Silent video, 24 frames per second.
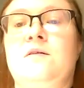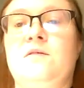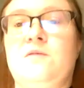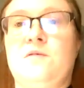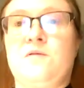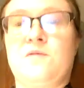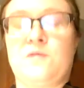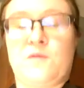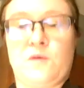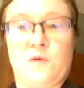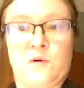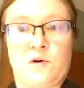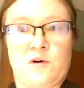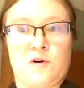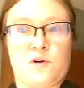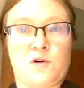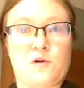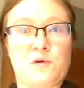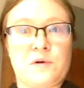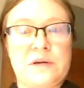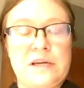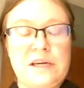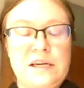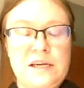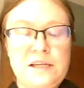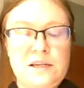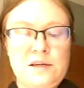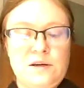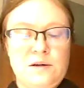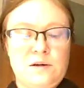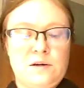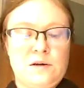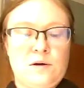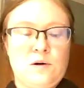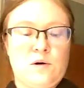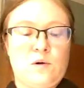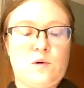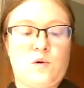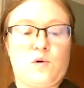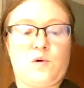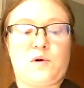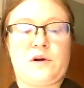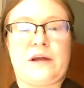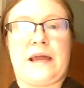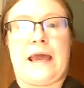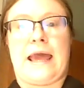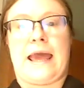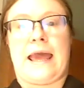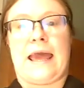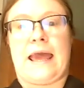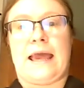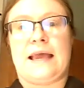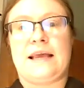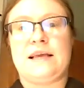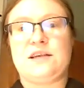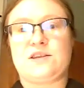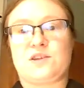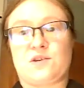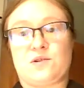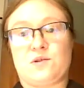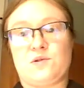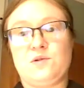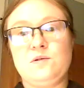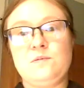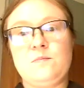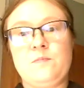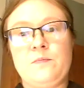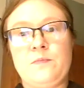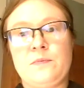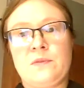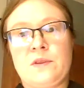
For green or hazel,